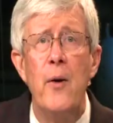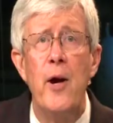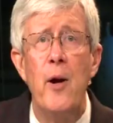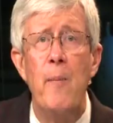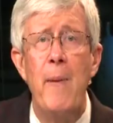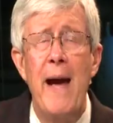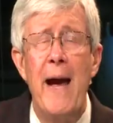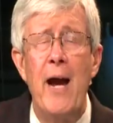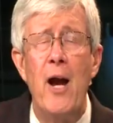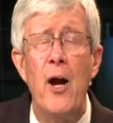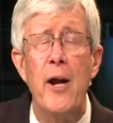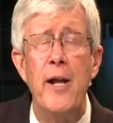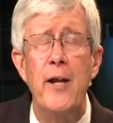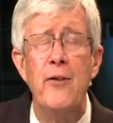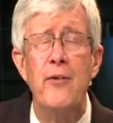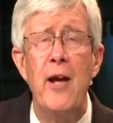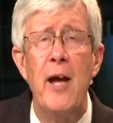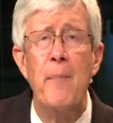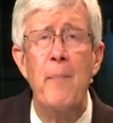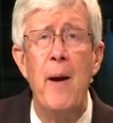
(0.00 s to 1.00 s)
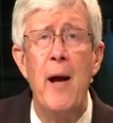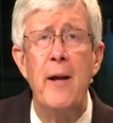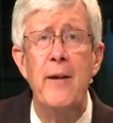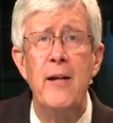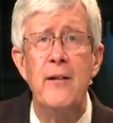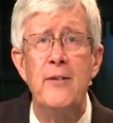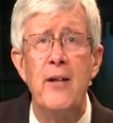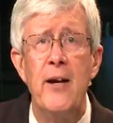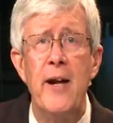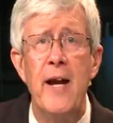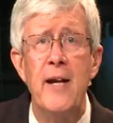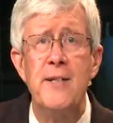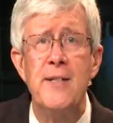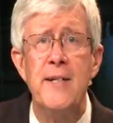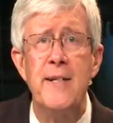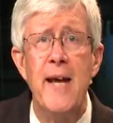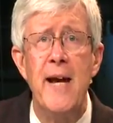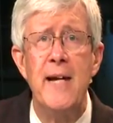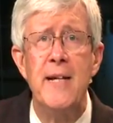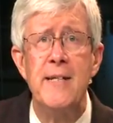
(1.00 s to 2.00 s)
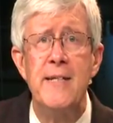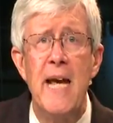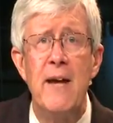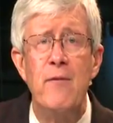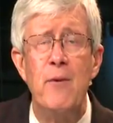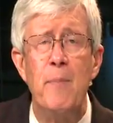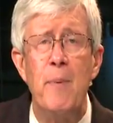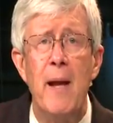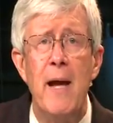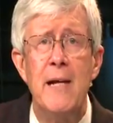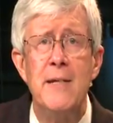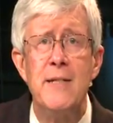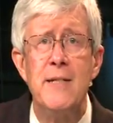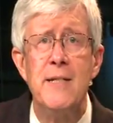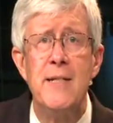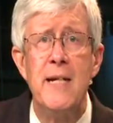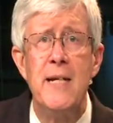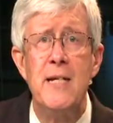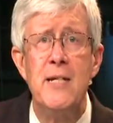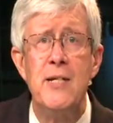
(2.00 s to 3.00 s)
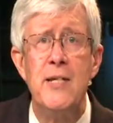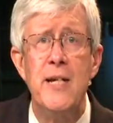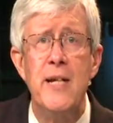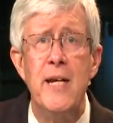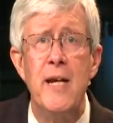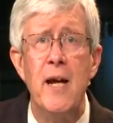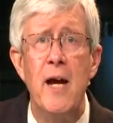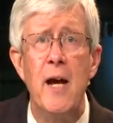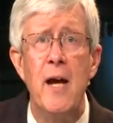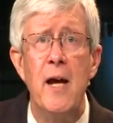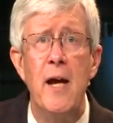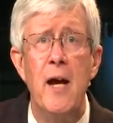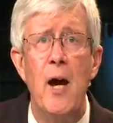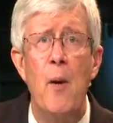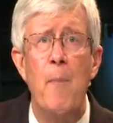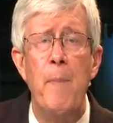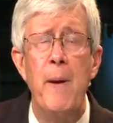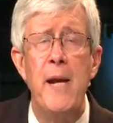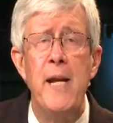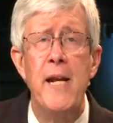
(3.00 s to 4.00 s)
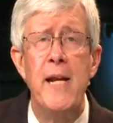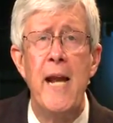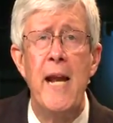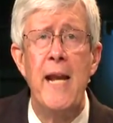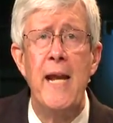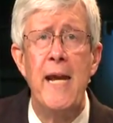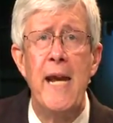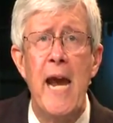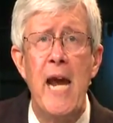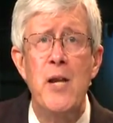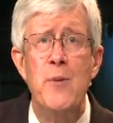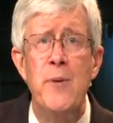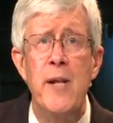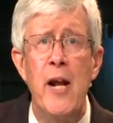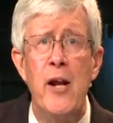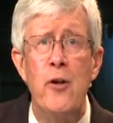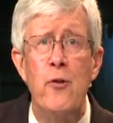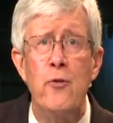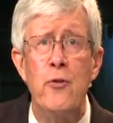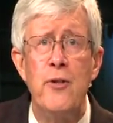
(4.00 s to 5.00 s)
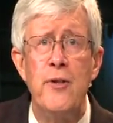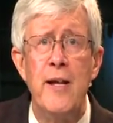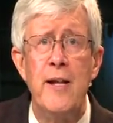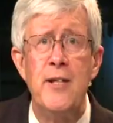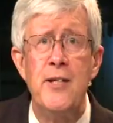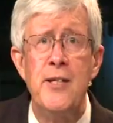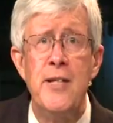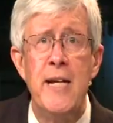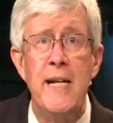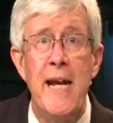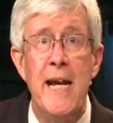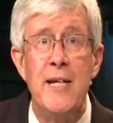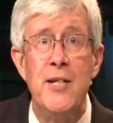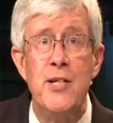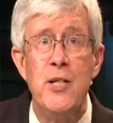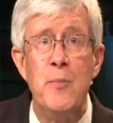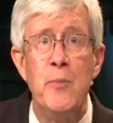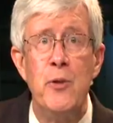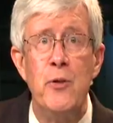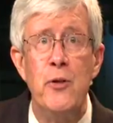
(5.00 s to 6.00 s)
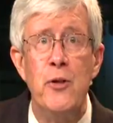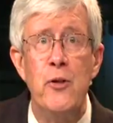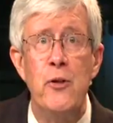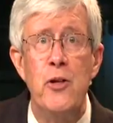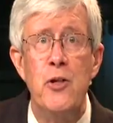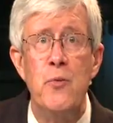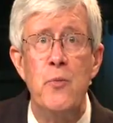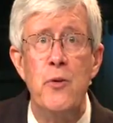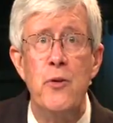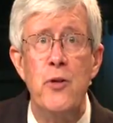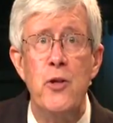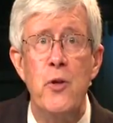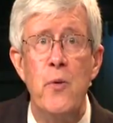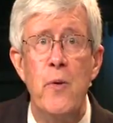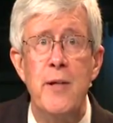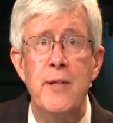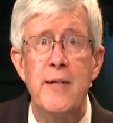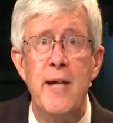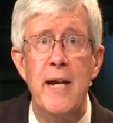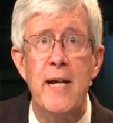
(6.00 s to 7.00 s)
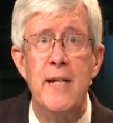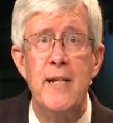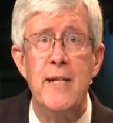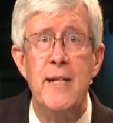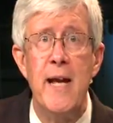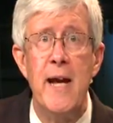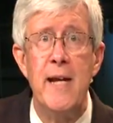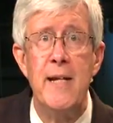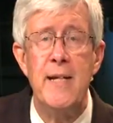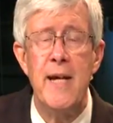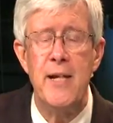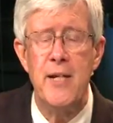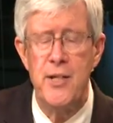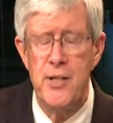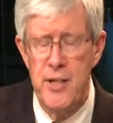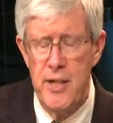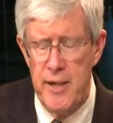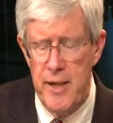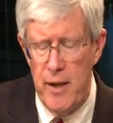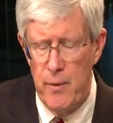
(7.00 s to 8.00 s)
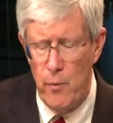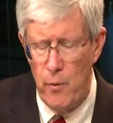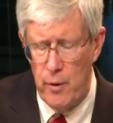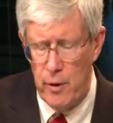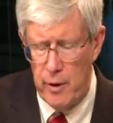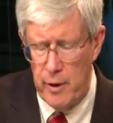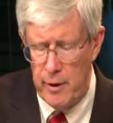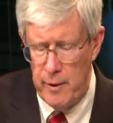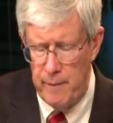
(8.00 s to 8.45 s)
We are back on Inside Politics. Our guest today is David Plazas. He's the opinion and engagement editor of Tennessean and has similar duties with the USA Today Tennessee Network.